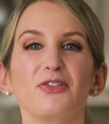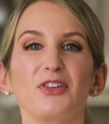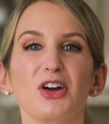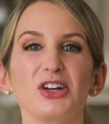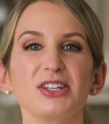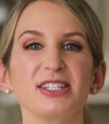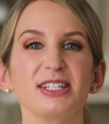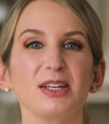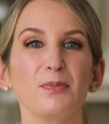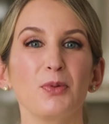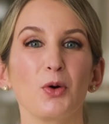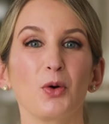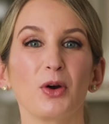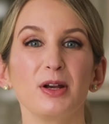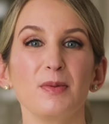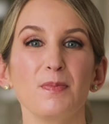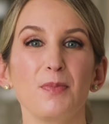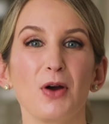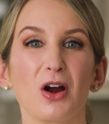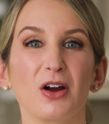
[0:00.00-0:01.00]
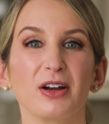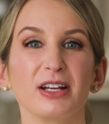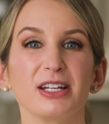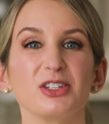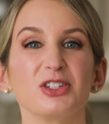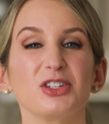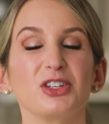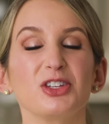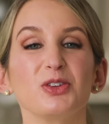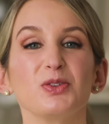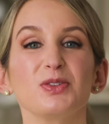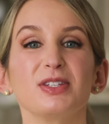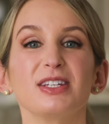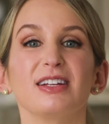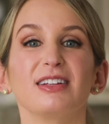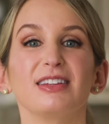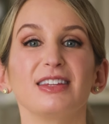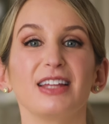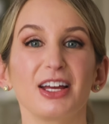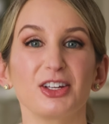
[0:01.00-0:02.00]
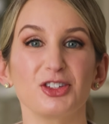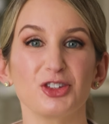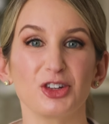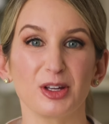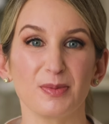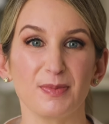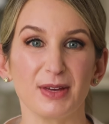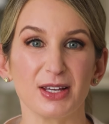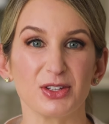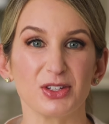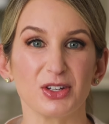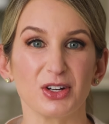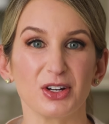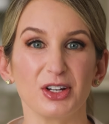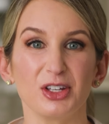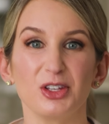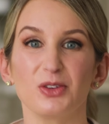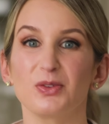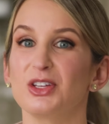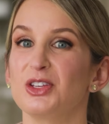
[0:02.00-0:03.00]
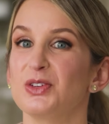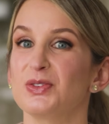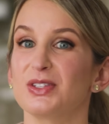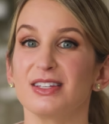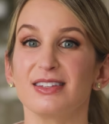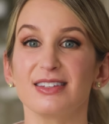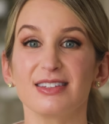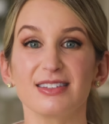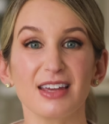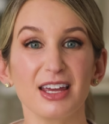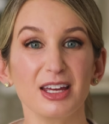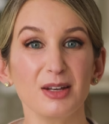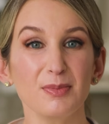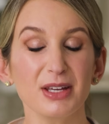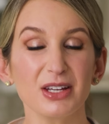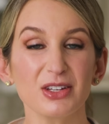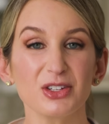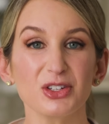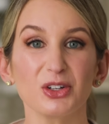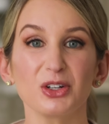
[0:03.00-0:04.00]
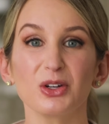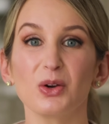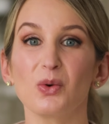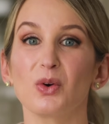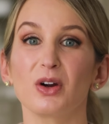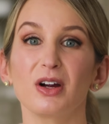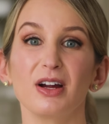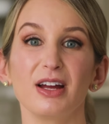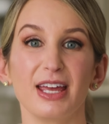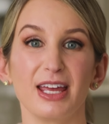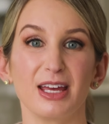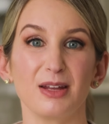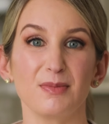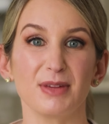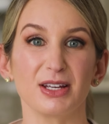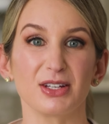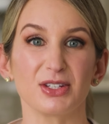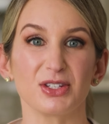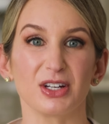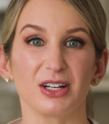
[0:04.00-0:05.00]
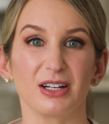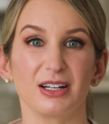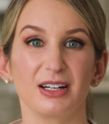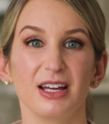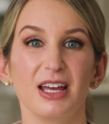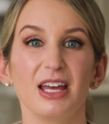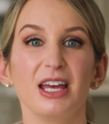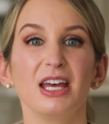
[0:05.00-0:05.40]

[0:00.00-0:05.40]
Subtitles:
first important part is to use an electric mixer. You can use a stand mixer or a hand mixer.